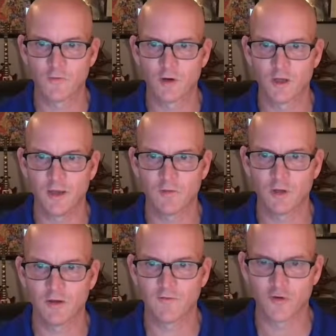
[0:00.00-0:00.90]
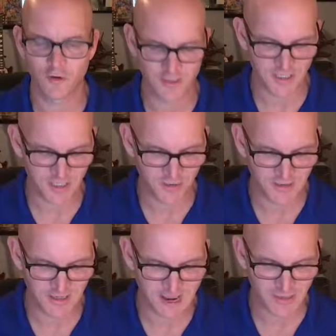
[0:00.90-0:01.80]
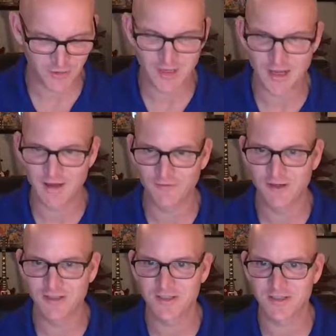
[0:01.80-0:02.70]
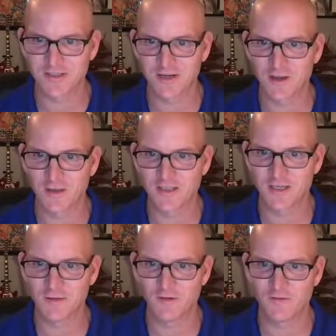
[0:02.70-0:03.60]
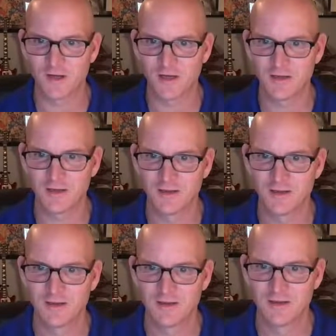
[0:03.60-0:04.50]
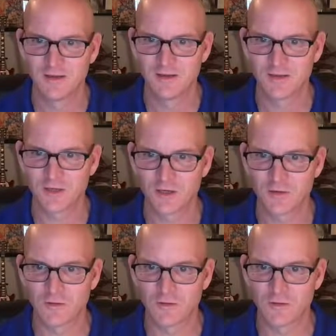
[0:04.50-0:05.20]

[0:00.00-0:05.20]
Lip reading: We're like looking forward to seeing you at the national conference. I know that's going to be fun. So